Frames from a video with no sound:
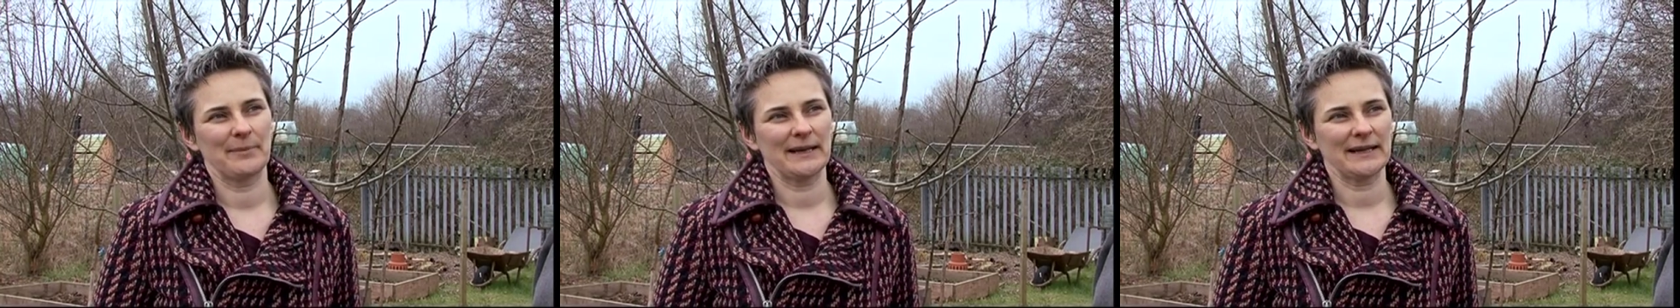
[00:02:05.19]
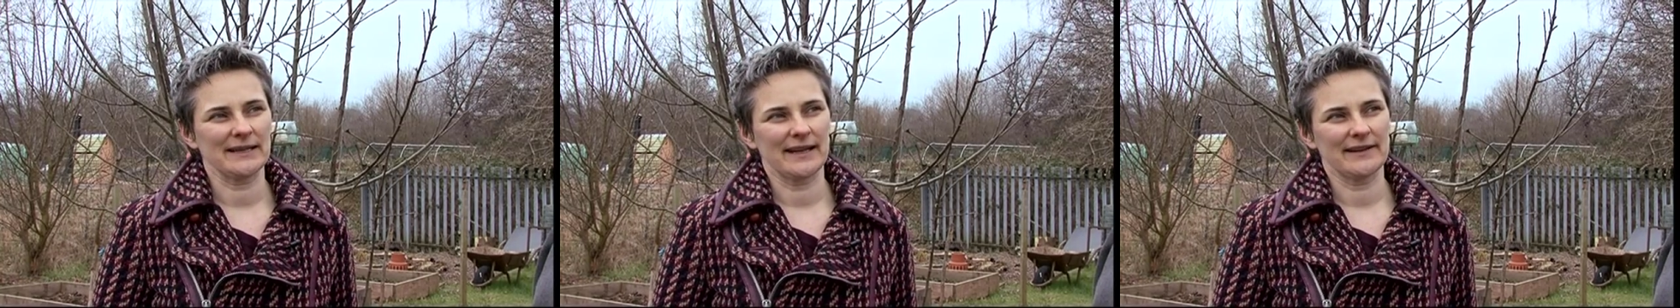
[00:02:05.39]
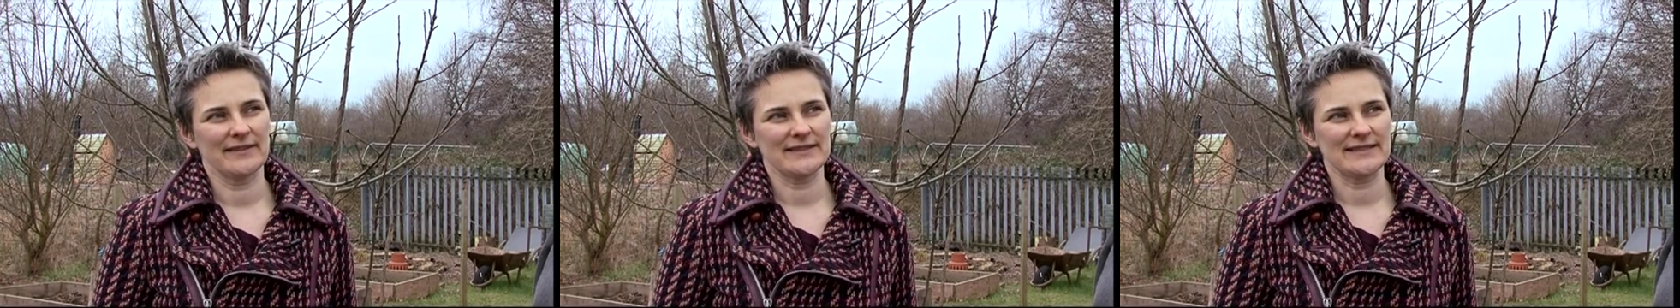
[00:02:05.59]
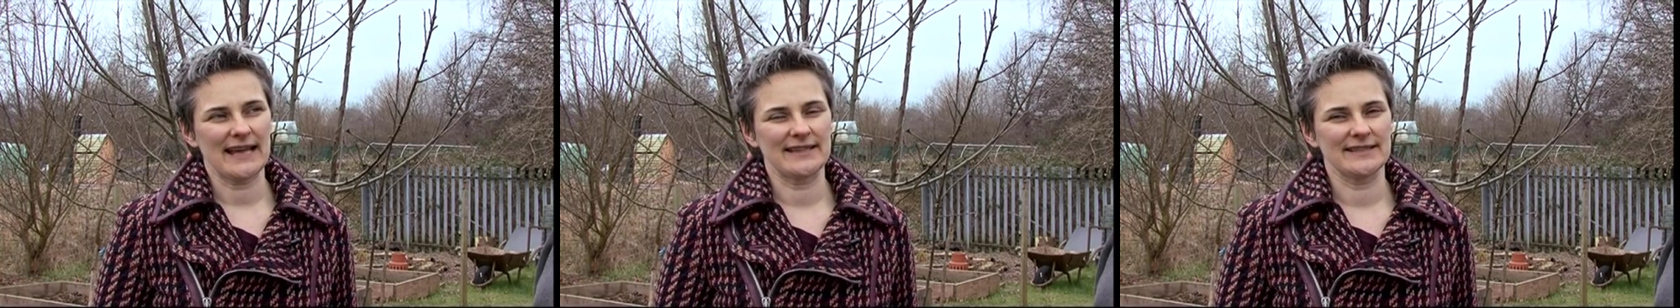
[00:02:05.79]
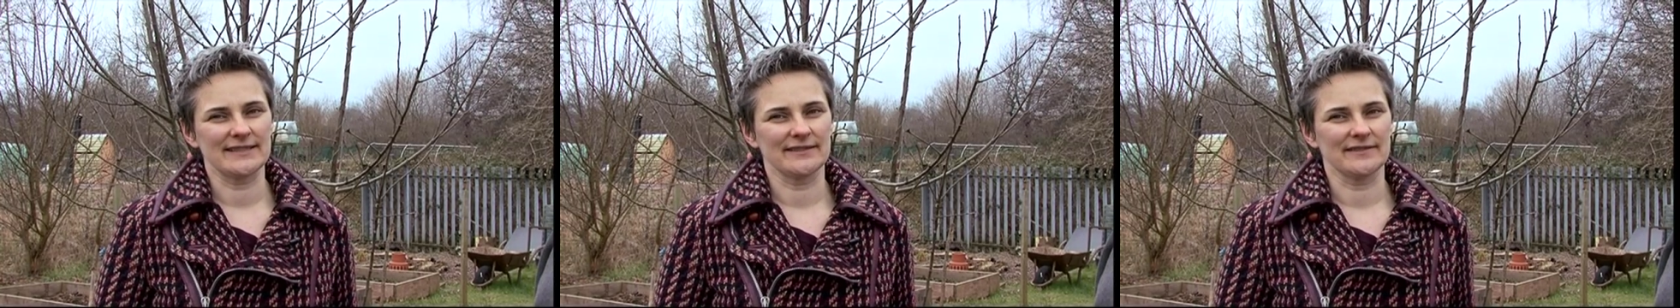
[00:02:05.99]
being kind of
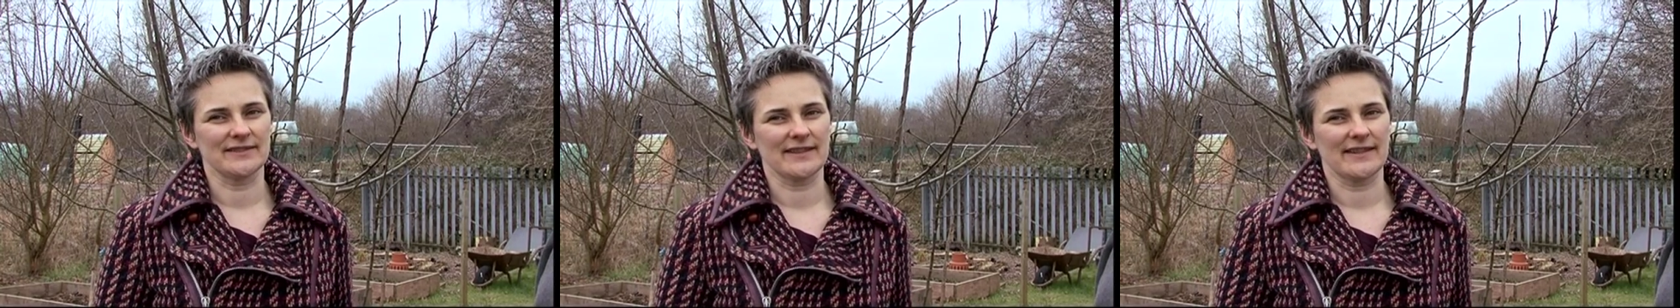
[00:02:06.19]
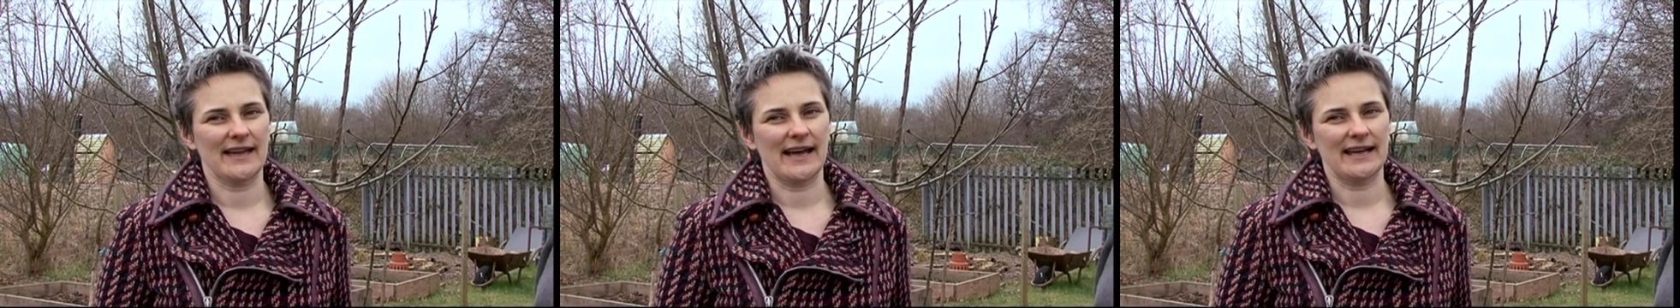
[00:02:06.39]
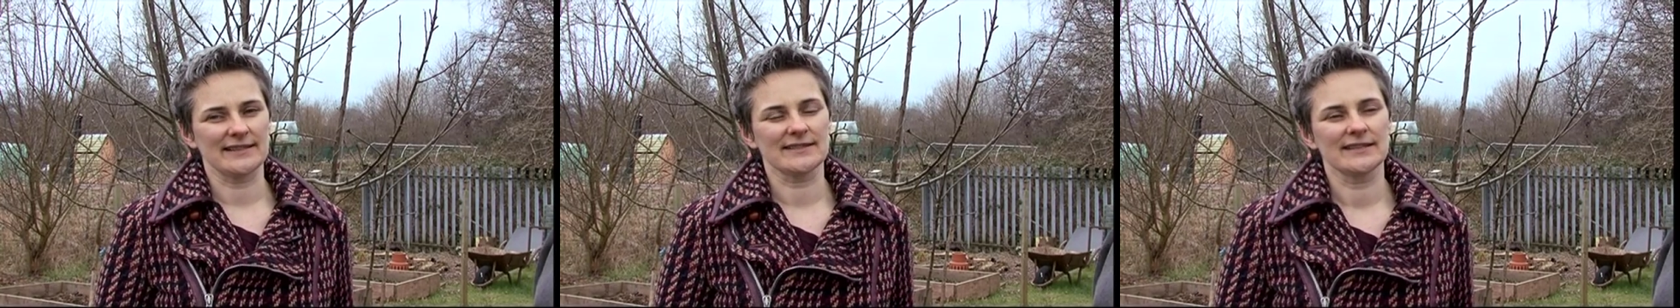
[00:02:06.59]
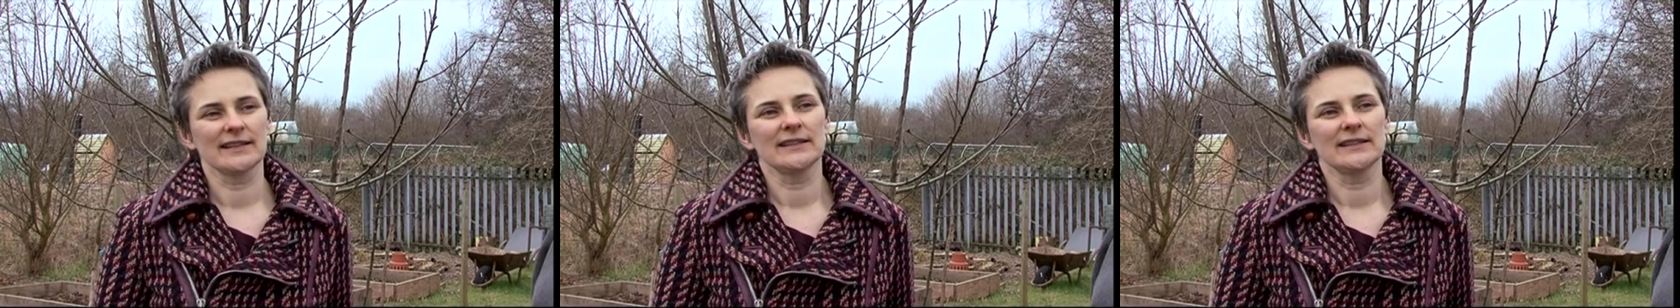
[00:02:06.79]
attentive to that